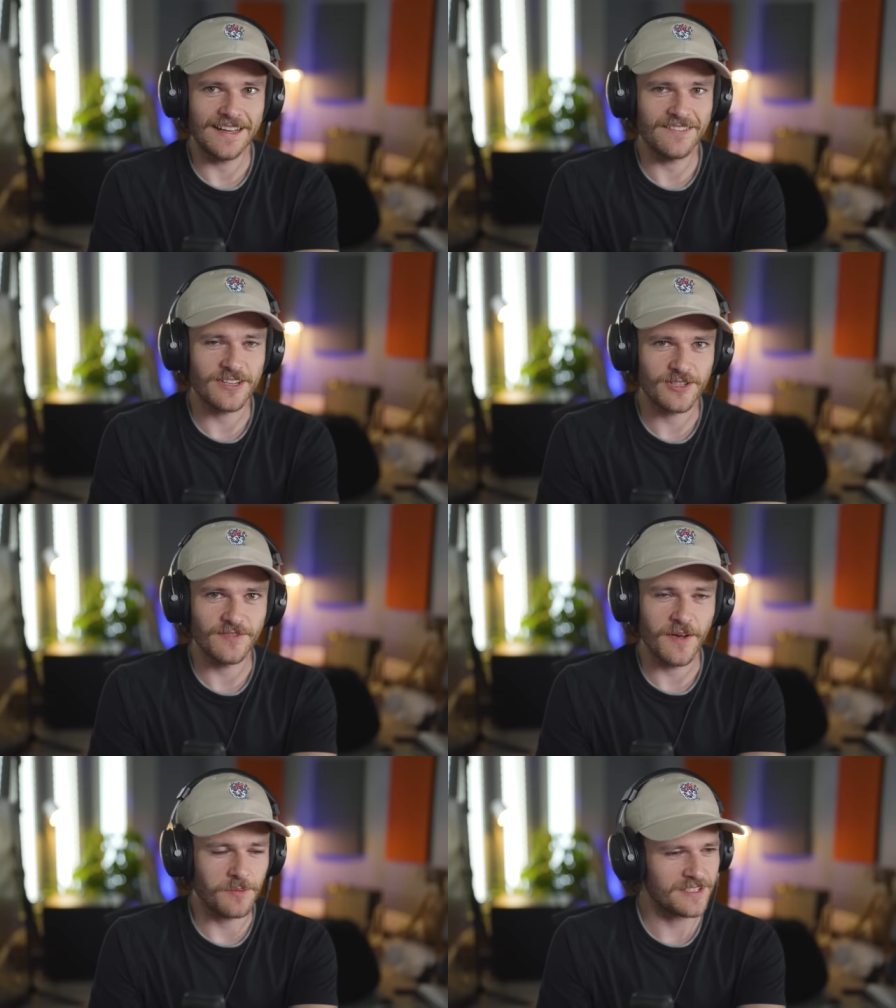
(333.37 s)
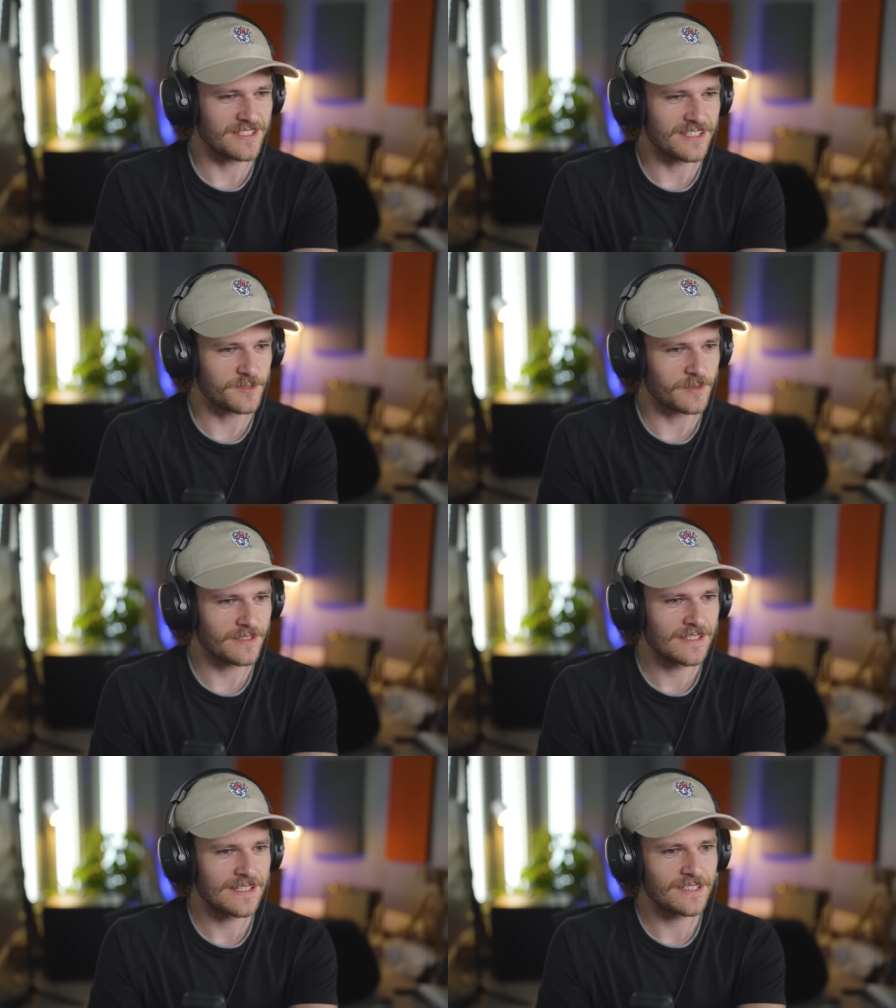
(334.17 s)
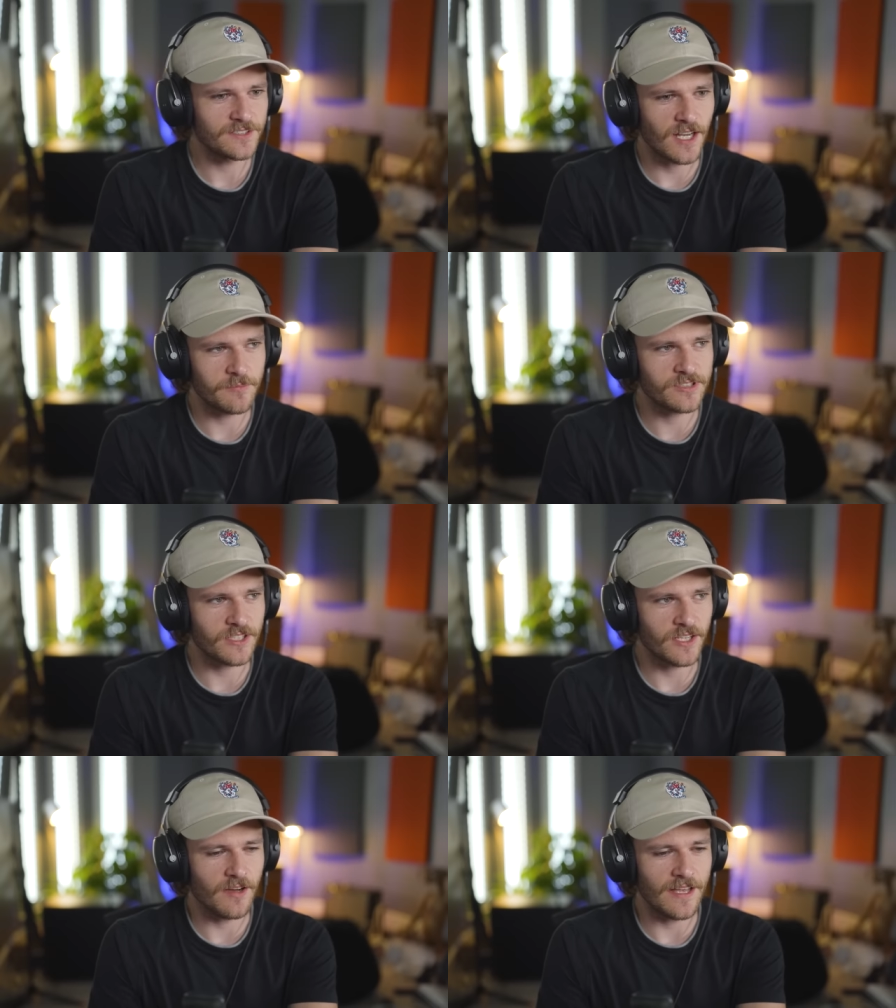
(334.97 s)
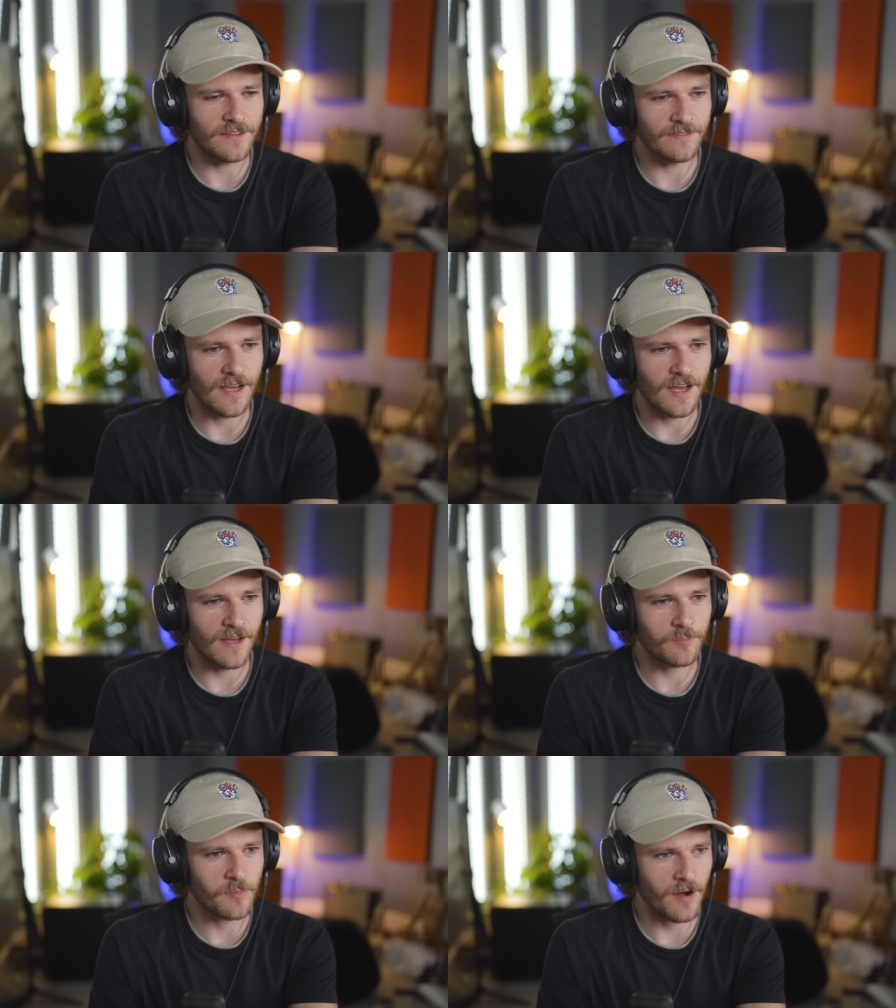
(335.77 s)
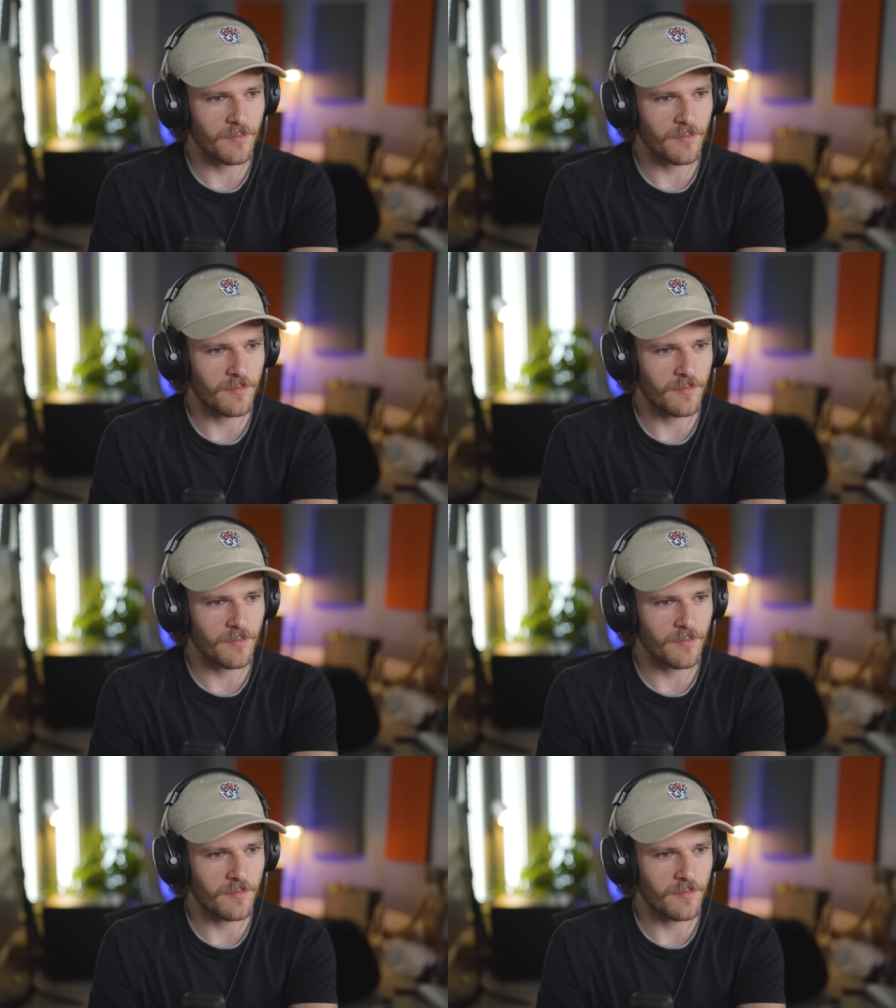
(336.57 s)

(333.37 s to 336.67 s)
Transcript: I'm not sure if I want to see this one, so I'm just gonna go ahead and uh, prepare